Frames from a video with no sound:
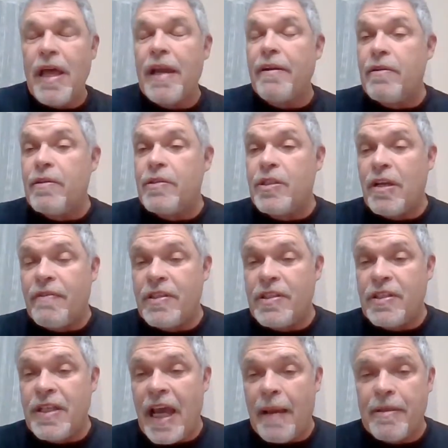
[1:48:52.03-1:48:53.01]
letters of
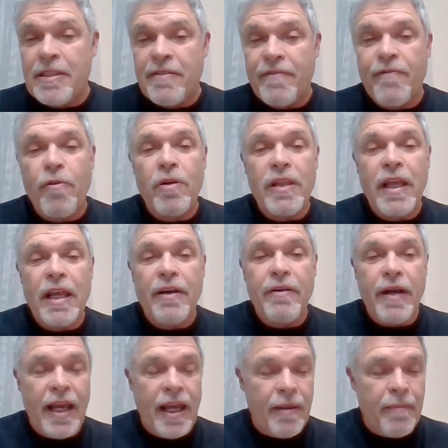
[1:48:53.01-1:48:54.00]
his name. It's a
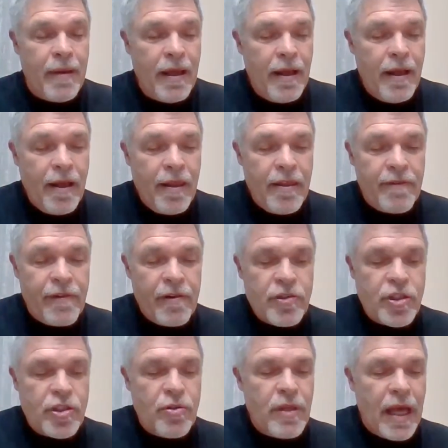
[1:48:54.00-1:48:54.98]
4-letter name. The
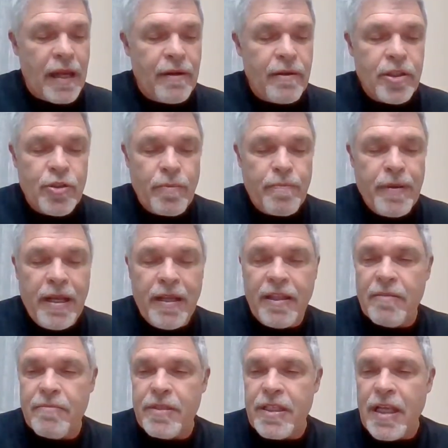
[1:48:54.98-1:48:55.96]
first 2 letters
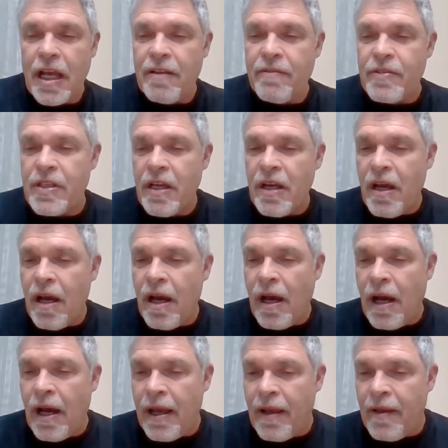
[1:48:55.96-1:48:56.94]
repeat themselves
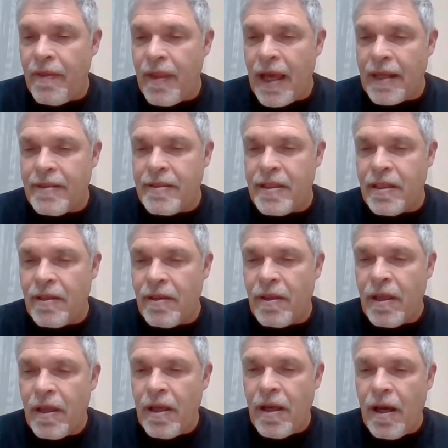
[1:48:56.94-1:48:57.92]
in that
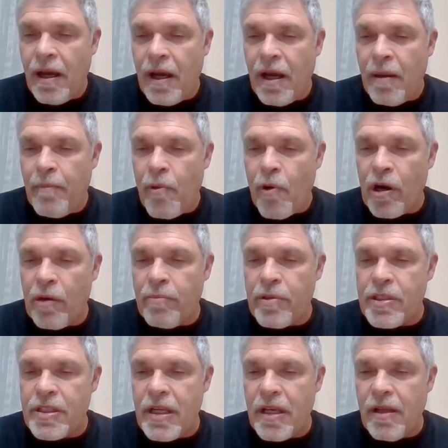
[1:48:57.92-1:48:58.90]
deal. Born
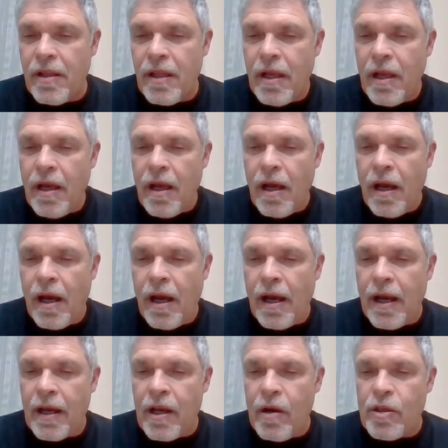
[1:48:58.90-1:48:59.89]
in Brazil,
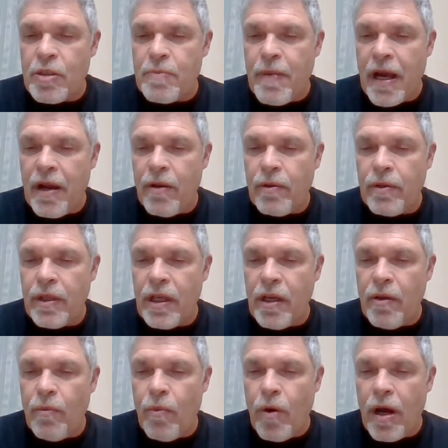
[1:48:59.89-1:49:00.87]
goes by
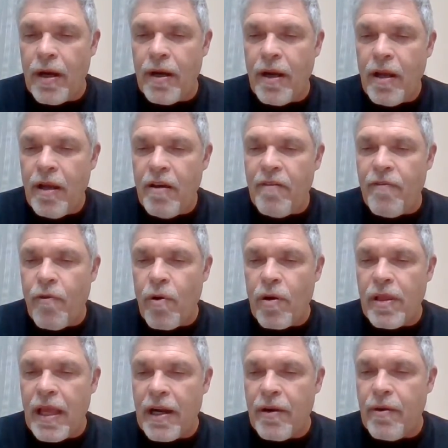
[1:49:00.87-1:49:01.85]
only one
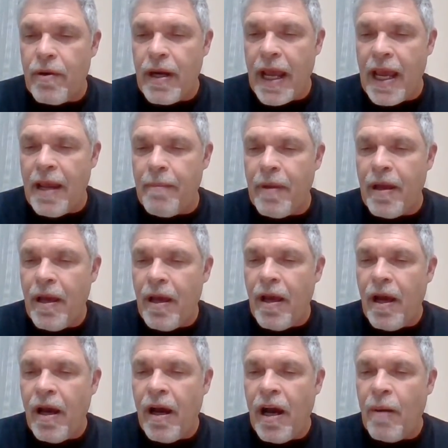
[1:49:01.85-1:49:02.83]
4-letter name
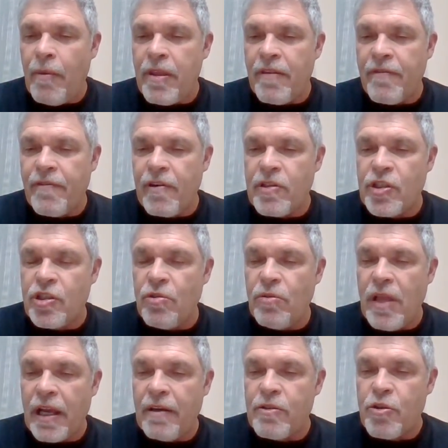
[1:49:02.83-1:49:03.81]
with the first
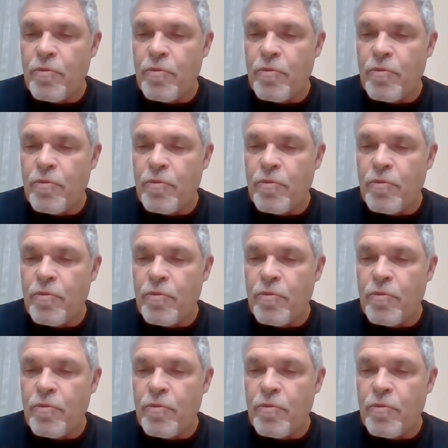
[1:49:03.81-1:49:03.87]
2